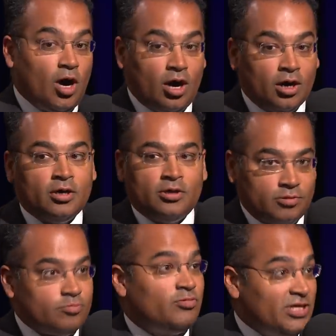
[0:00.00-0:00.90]
are
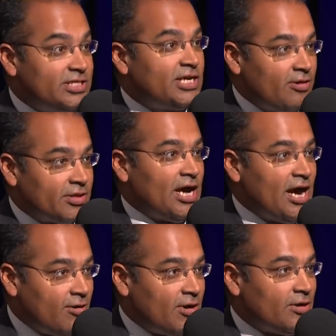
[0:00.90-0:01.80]
really tearing their
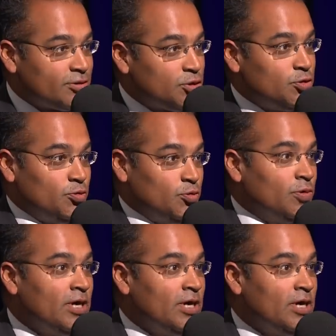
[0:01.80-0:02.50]
hair out, who